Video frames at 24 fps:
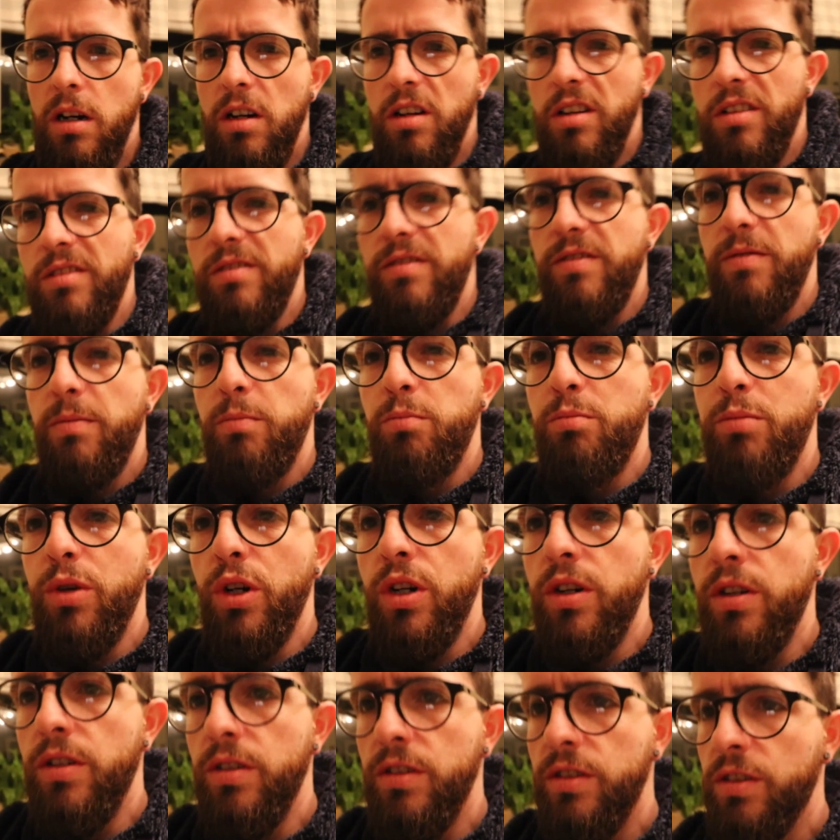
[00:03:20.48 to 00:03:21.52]
I've
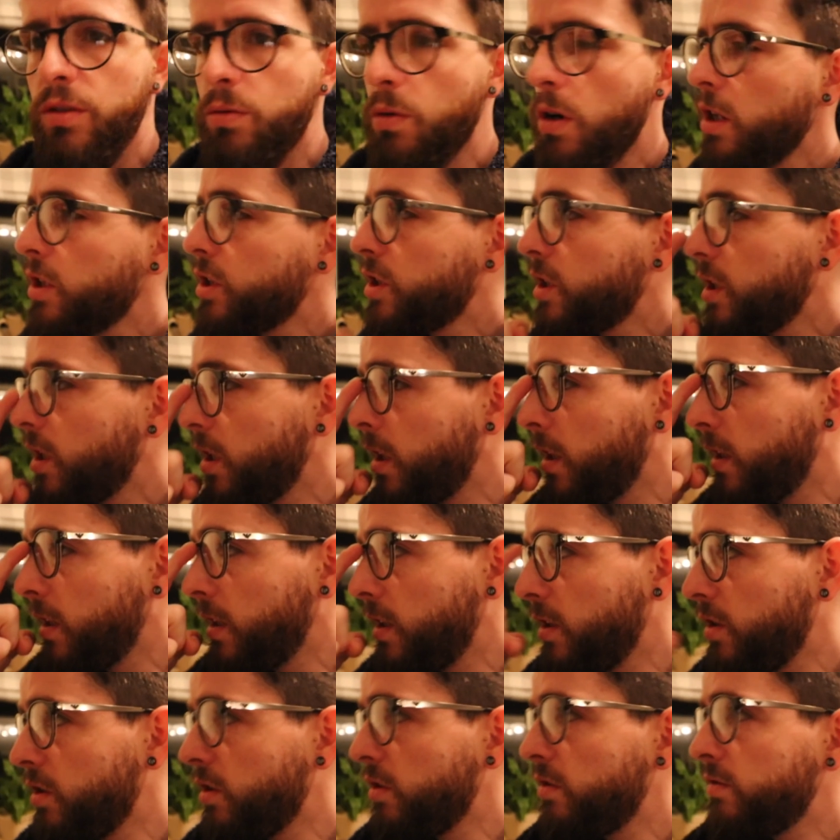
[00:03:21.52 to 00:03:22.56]
butternut squash in
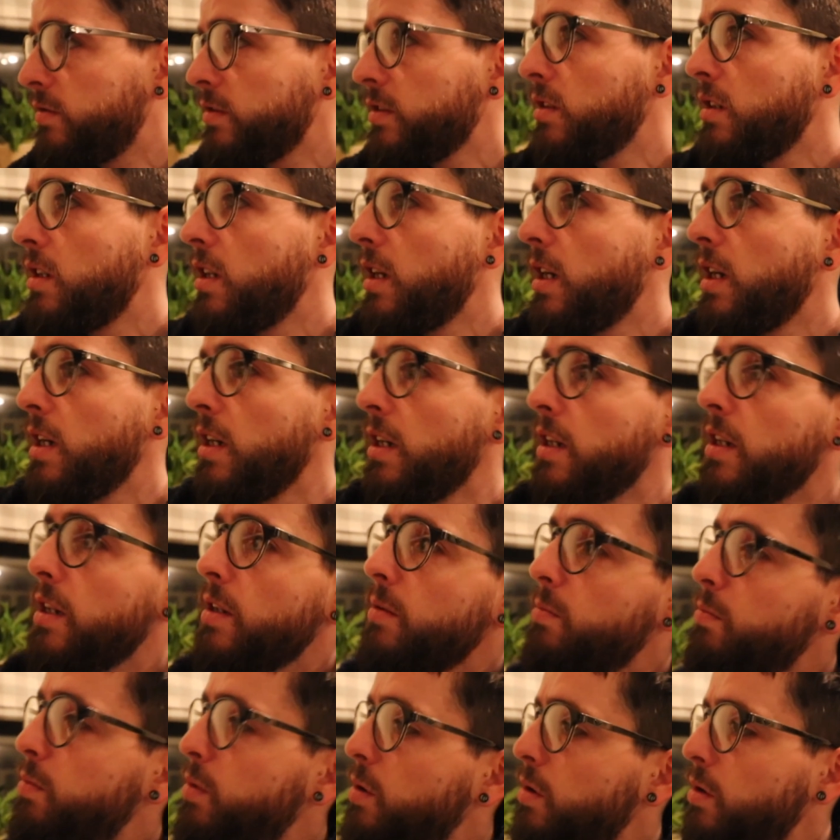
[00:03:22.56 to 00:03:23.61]
the oven, and
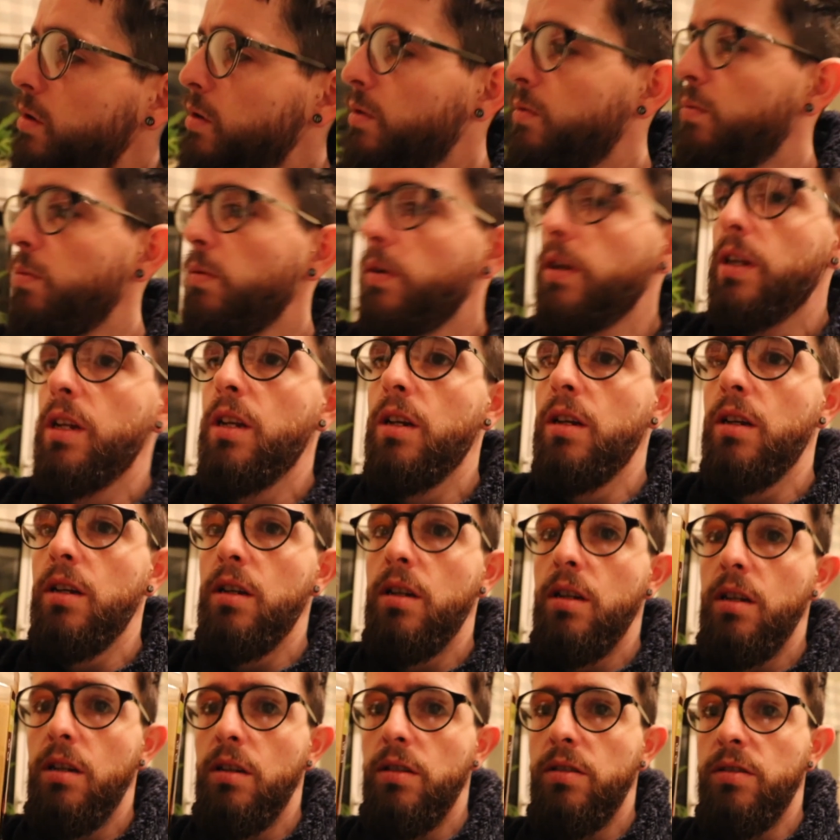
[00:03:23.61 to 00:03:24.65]
I put with
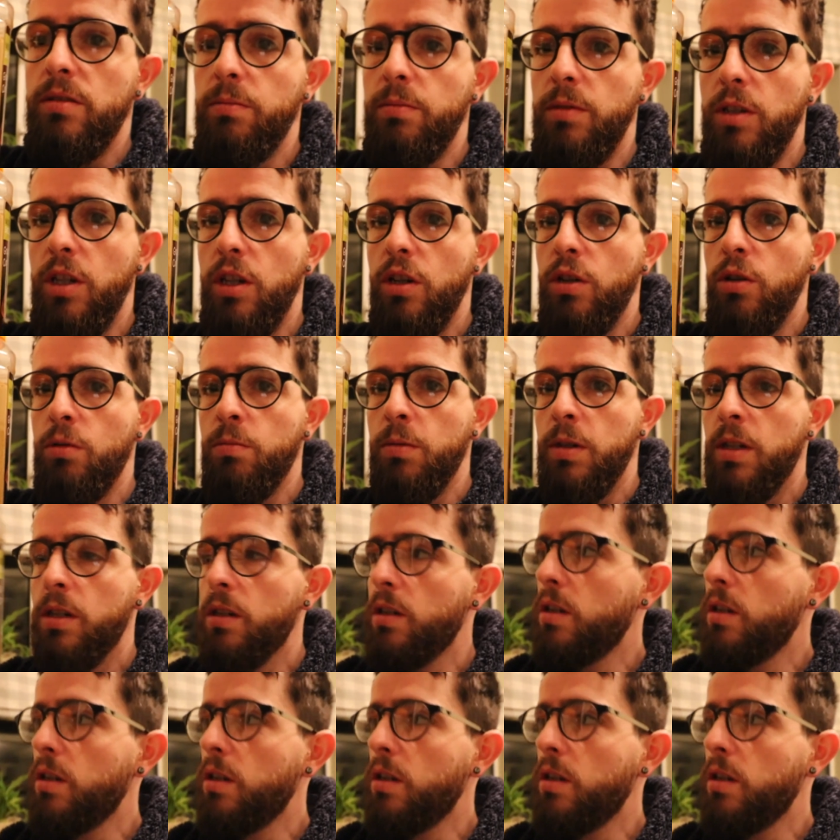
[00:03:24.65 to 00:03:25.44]
it some cumin,